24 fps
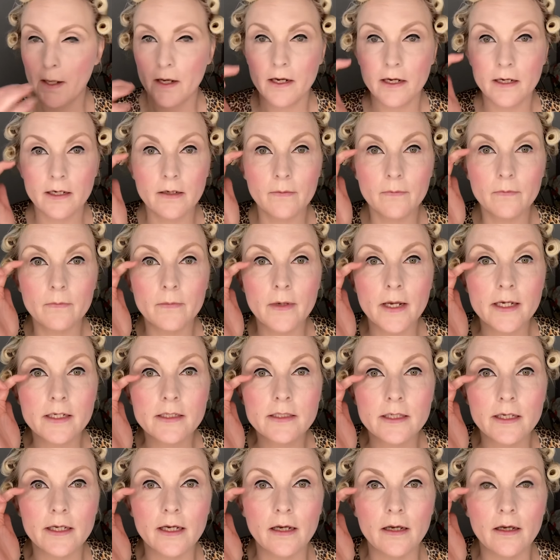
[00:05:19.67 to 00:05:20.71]
it makes
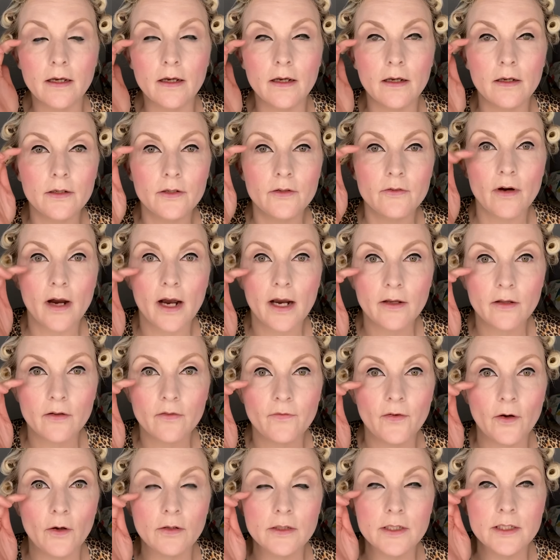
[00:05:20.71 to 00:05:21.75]
it, your eye will
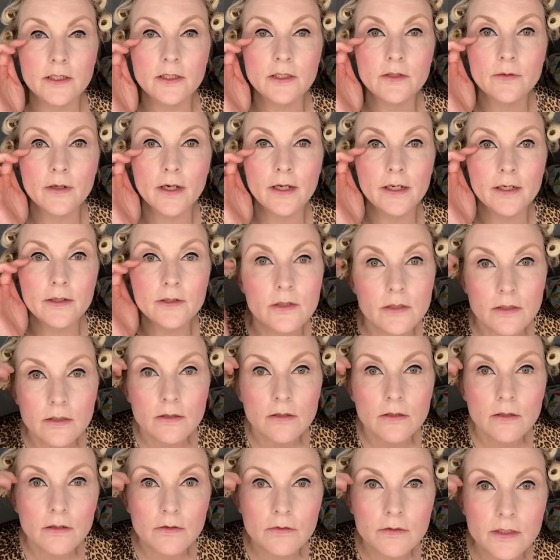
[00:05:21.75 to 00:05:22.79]
fold into it and it
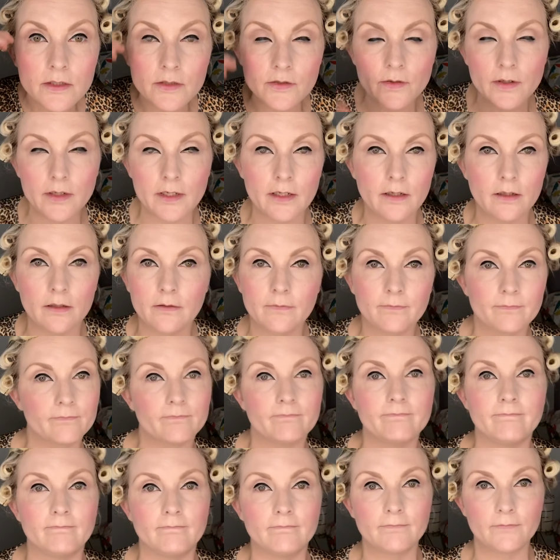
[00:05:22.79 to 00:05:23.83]
just goes into a little,
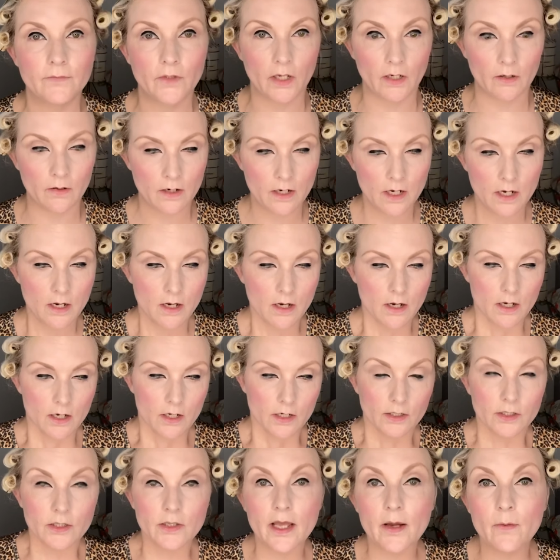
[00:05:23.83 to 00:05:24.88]
no.
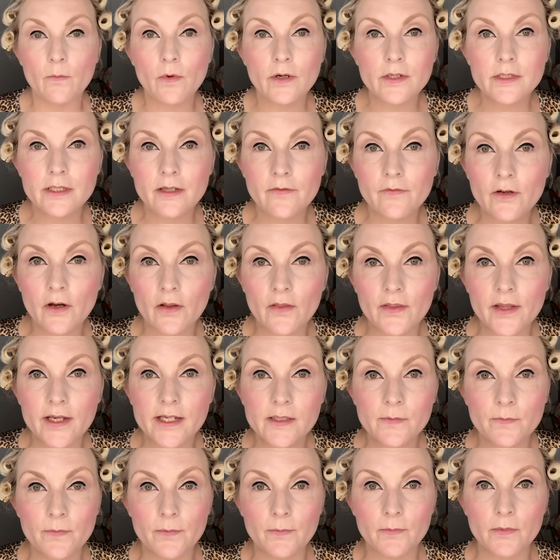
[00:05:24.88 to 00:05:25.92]
So then once I've got
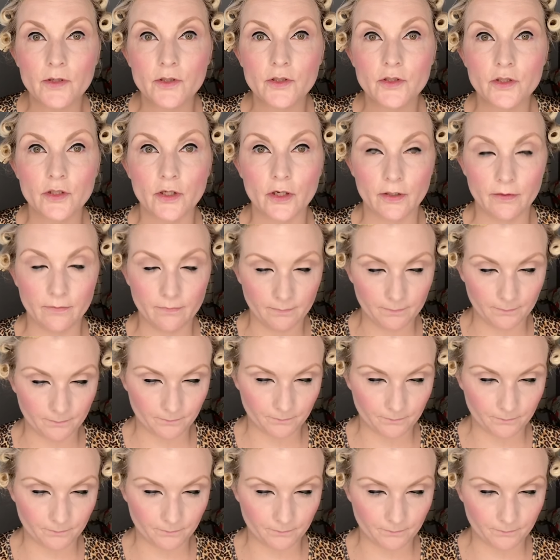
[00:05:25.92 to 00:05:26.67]
this much done,